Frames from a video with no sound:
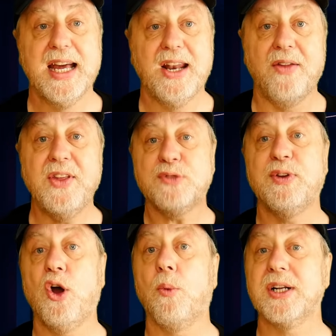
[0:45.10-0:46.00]
Now, in this
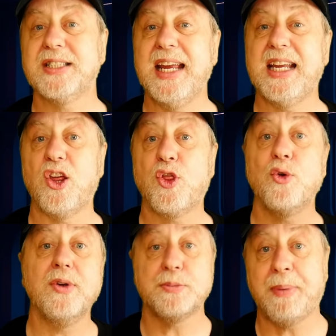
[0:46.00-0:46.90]
video, I want to take it
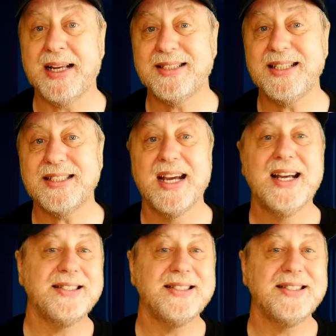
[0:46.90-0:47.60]
through its paces,